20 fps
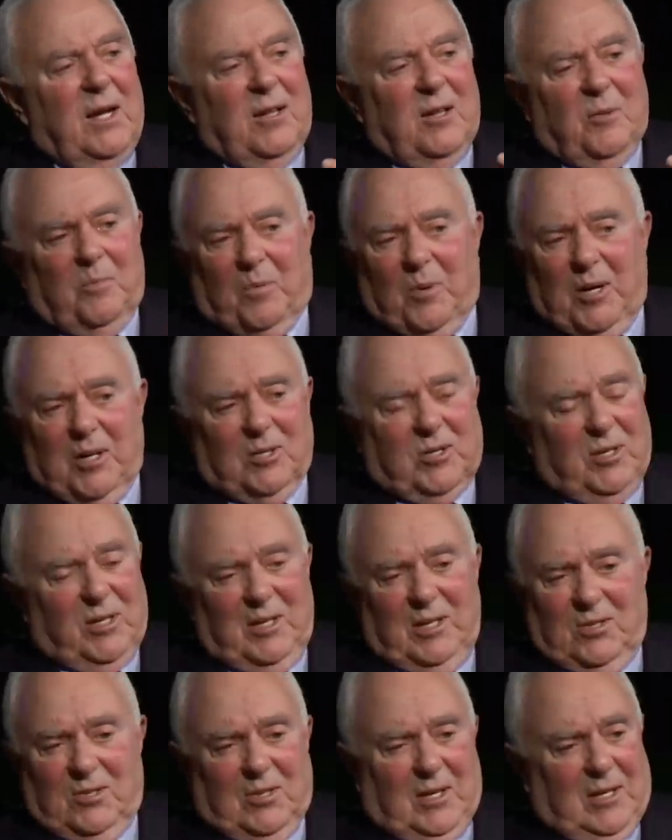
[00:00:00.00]
the
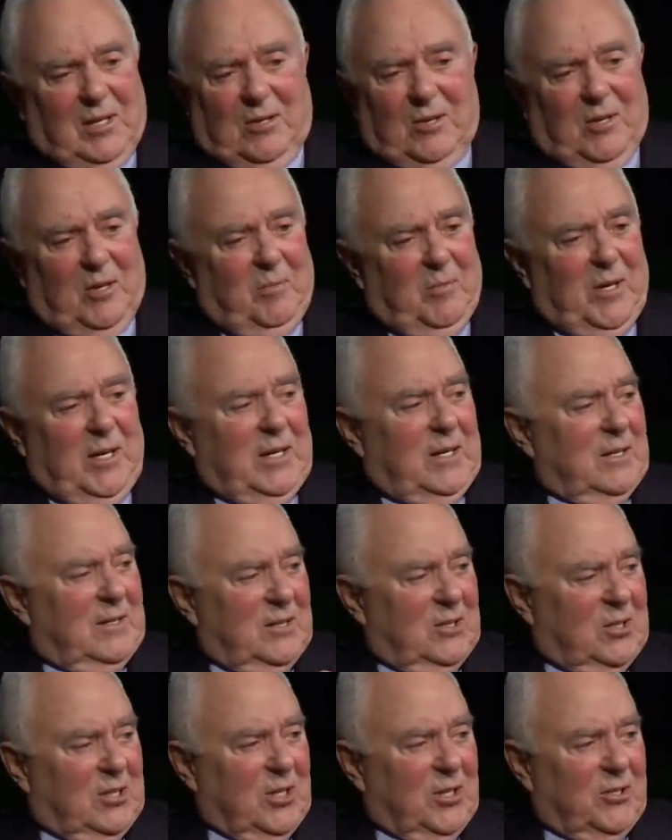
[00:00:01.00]
president is not going to make a
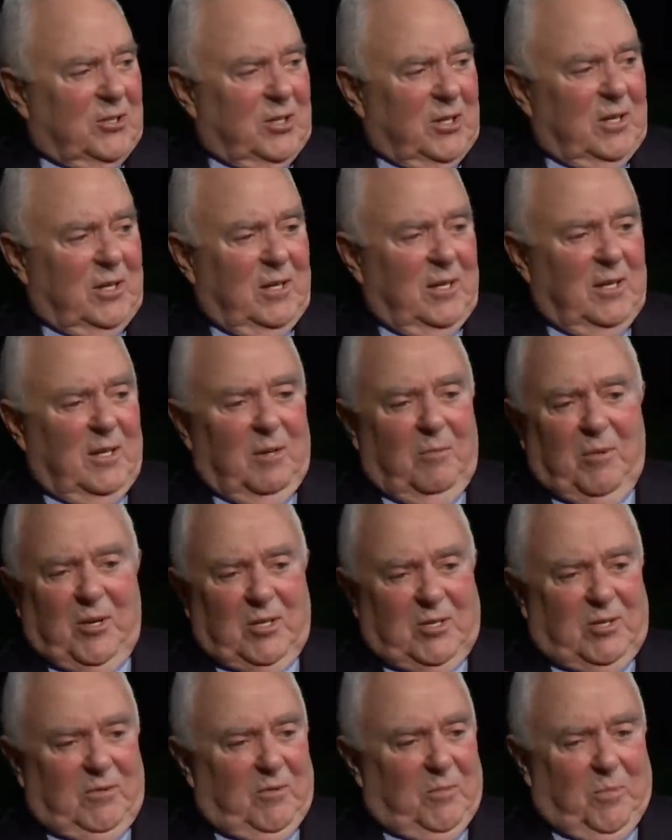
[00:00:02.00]
decision in the
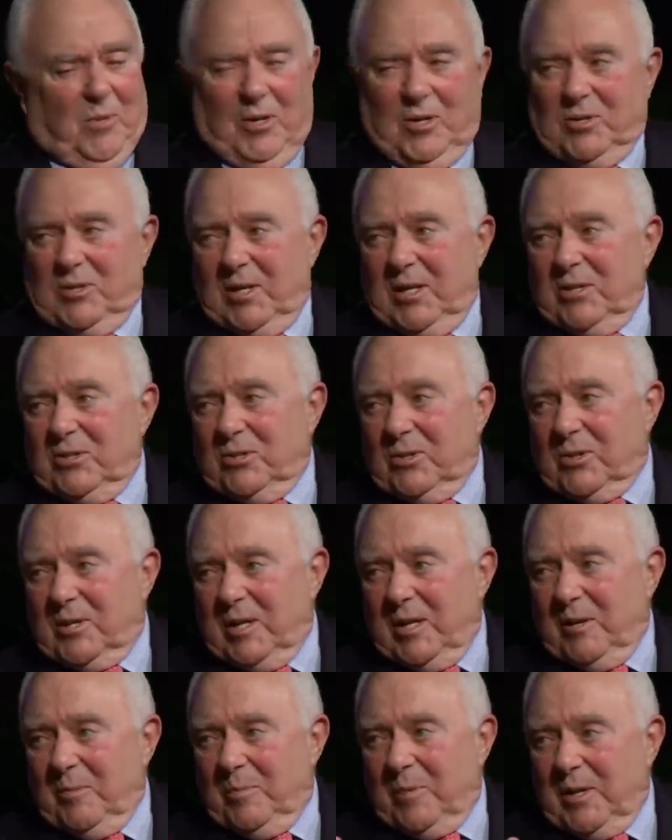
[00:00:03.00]
midst of a presidential
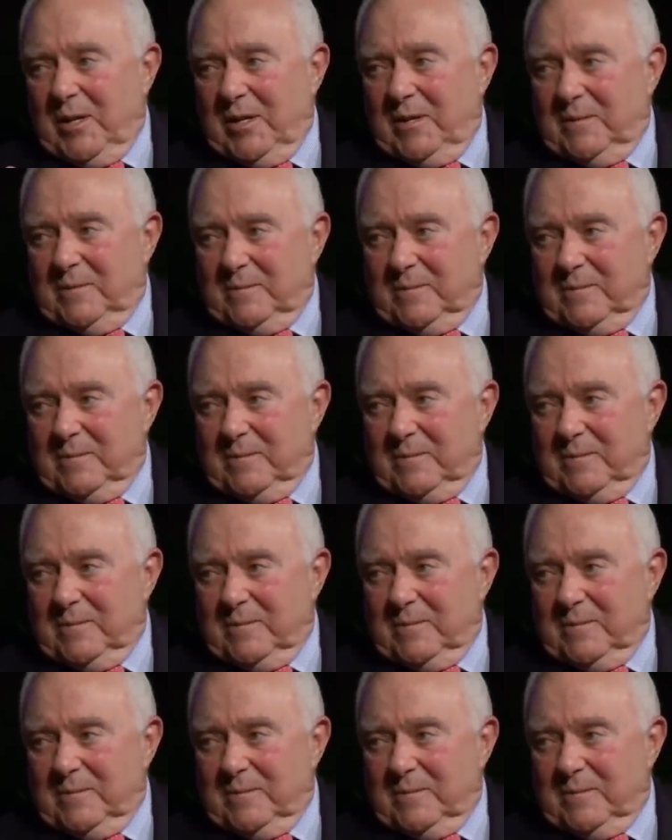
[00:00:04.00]
campaign.